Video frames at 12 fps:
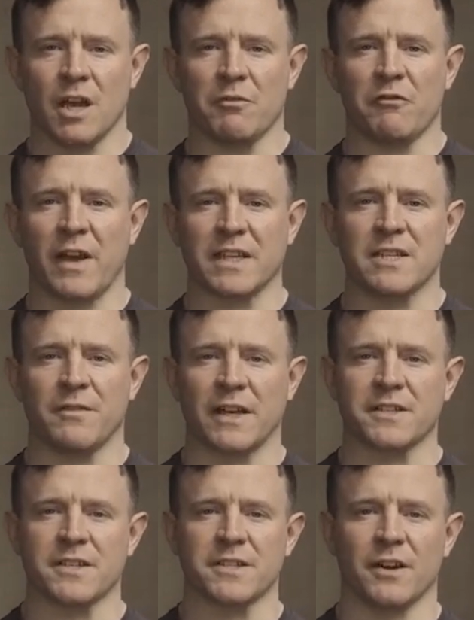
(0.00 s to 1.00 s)
of effective
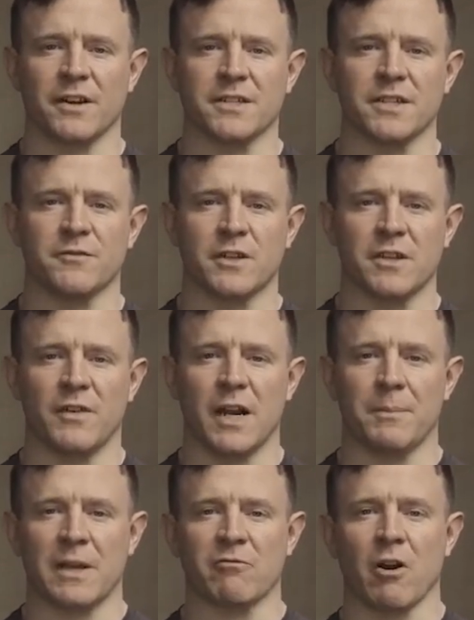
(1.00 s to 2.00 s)
exercises for
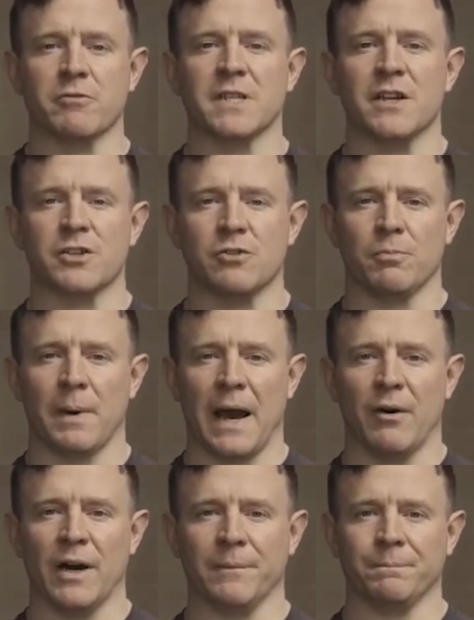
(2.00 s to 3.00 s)
developing rotational
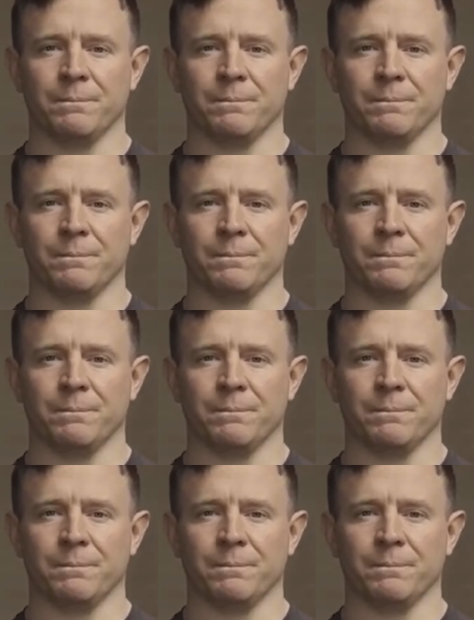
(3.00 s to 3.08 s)
power.